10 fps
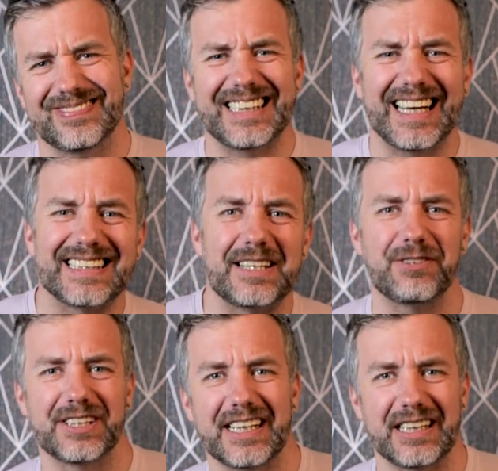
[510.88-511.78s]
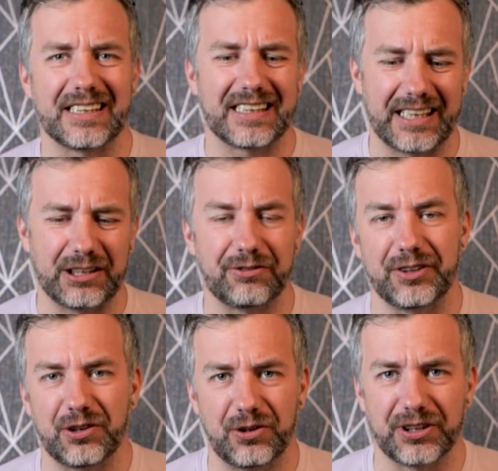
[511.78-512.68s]
get everything kind of
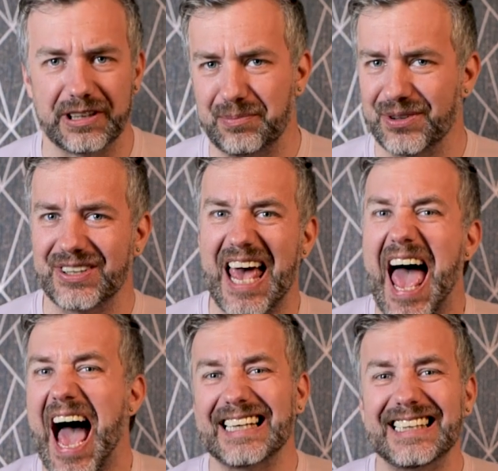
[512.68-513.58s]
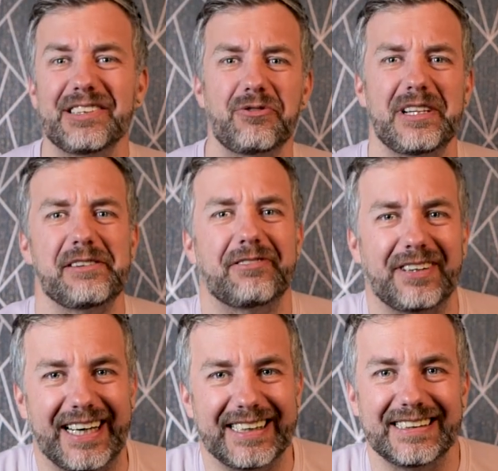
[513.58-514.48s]
in order, but I didn't really
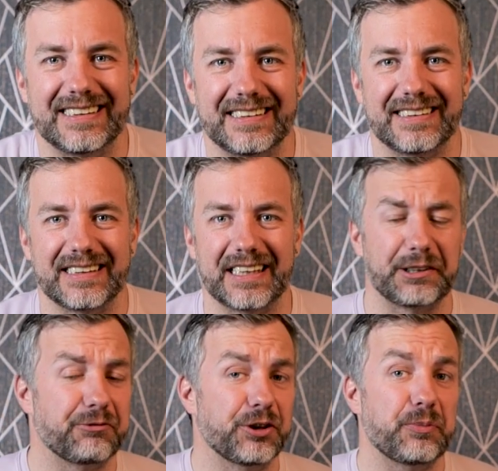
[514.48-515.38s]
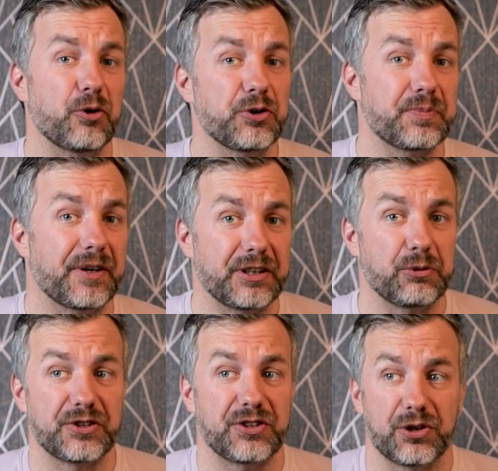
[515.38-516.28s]
find anything. And for the most part, I
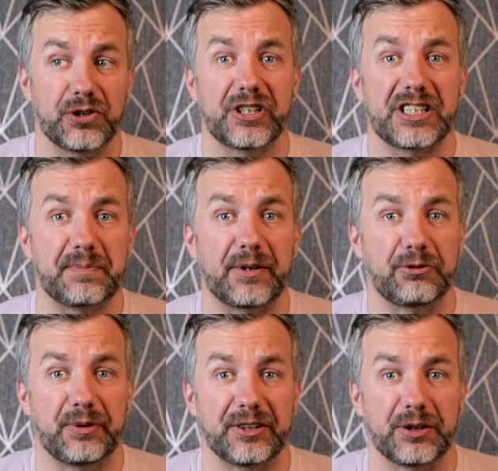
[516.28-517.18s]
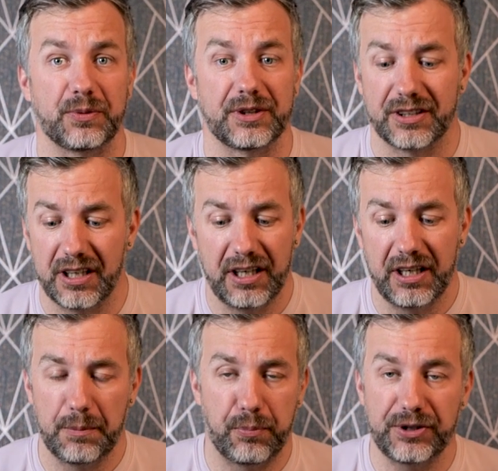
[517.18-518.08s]
was just experimenting with
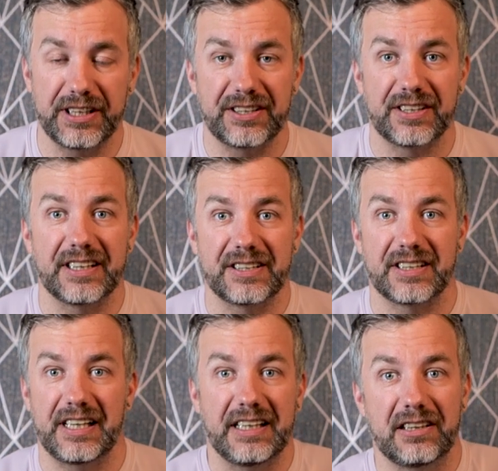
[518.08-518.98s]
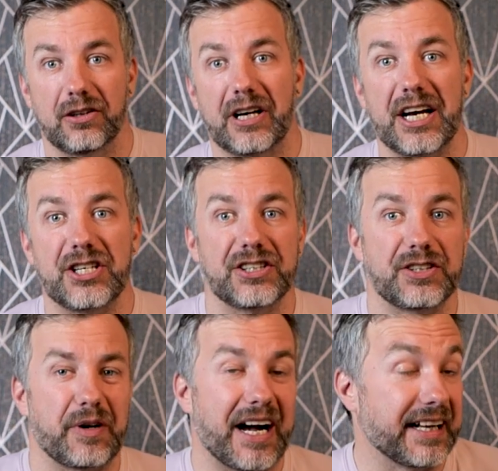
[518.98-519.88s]
putting things in a
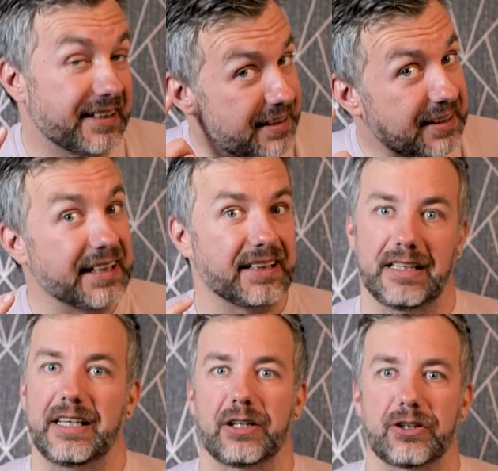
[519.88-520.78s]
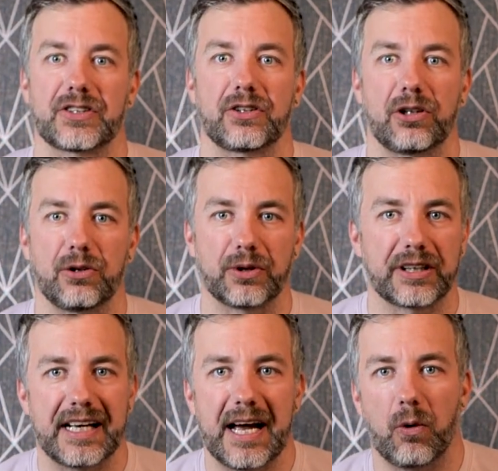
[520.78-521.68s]
locations where I think it's gonna
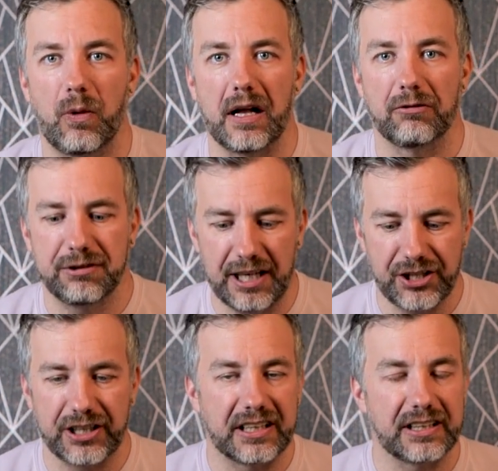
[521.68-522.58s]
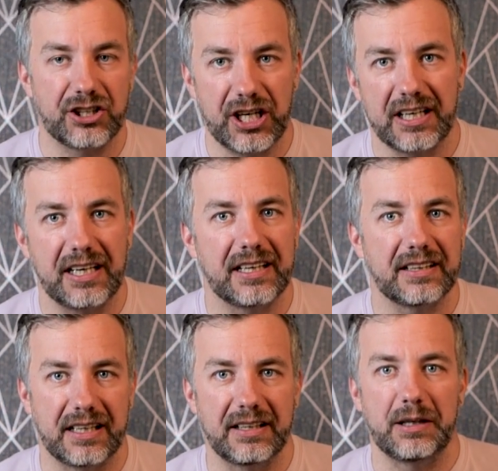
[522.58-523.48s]
look well, flashing it, checking
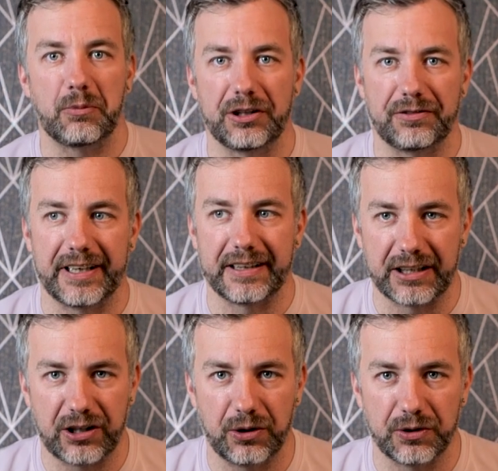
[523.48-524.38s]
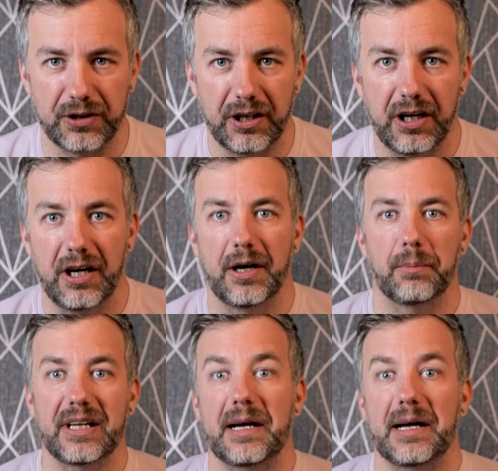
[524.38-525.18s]
it, and then modifying the code. But